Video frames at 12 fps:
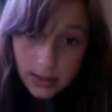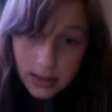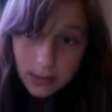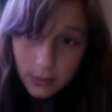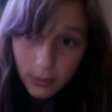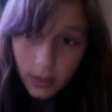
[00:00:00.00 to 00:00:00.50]
It's
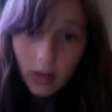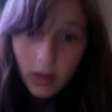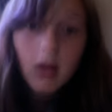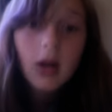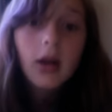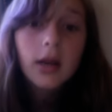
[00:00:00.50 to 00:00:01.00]
really
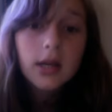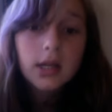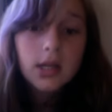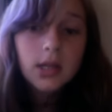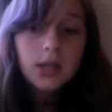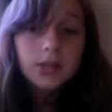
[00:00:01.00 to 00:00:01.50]
hard.
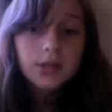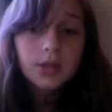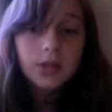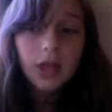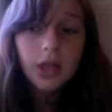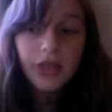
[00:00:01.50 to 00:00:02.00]
So
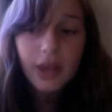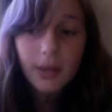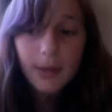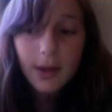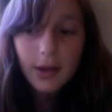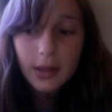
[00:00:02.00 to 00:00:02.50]
like, think
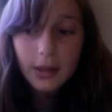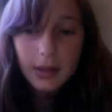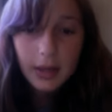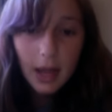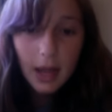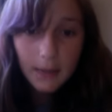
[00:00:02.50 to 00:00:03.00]
about it like,
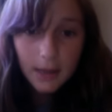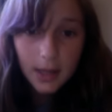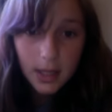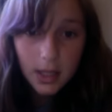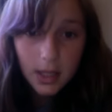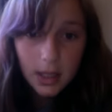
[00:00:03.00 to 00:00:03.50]
I'm not
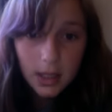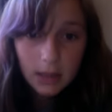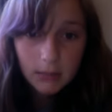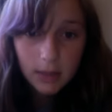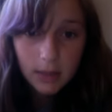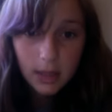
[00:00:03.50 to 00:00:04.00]
gonna eat
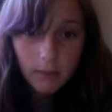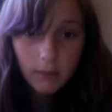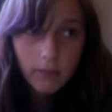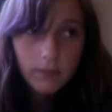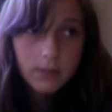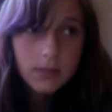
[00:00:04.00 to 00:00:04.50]
meat
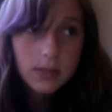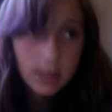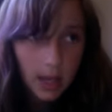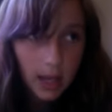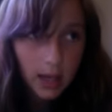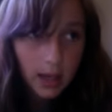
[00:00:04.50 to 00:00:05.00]

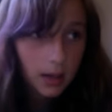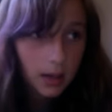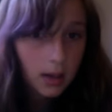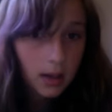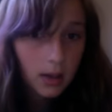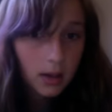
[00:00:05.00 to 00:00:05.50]
today,
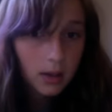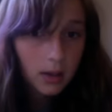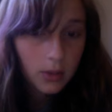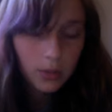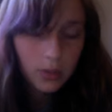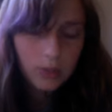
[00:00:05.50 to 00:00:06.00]

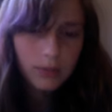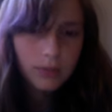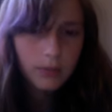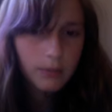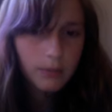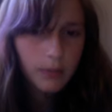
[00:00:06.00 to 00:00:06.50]
or
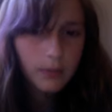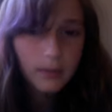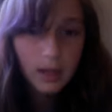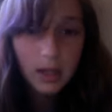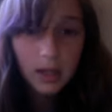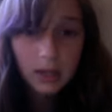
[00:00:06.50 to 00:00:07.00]
I'm
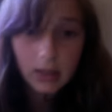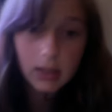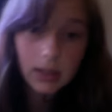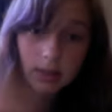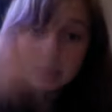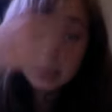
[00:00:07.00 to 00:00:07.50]
not gonna
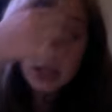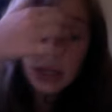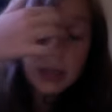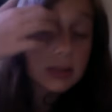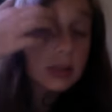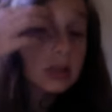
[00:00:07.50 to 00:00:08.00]
eat
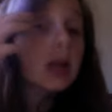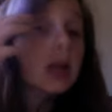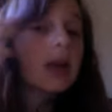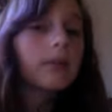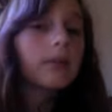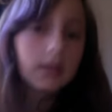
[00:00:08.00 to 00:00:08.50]
that certain kind
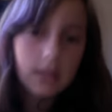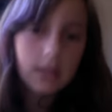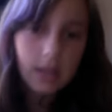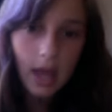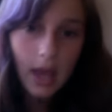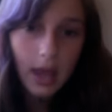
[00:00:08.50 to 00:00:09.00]
of meat
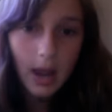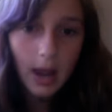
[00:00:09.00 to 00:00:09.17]
today.